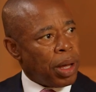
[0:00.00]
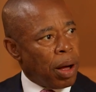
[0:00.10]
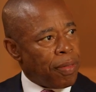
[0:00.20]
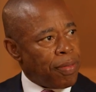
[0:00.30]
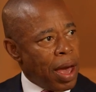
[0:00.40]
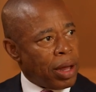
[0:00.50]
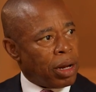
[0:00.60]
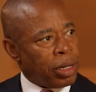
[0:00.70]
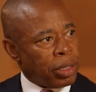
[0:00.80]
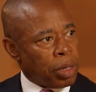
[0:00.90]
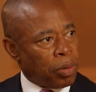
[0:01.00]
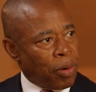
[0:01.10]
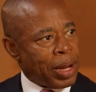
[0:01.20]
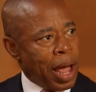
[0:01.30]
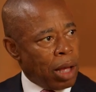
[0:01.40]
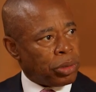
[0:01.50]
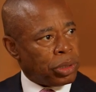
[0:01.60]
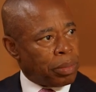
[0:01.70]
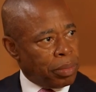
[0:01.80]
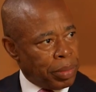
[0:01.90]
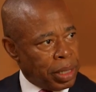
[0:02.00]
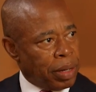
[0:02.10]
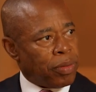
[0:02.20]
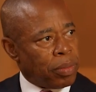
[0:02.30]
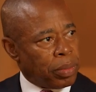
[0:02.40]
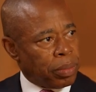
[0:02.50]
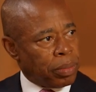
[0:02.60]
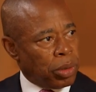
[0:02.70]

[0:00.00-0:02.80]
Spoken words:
that are in temporary housing.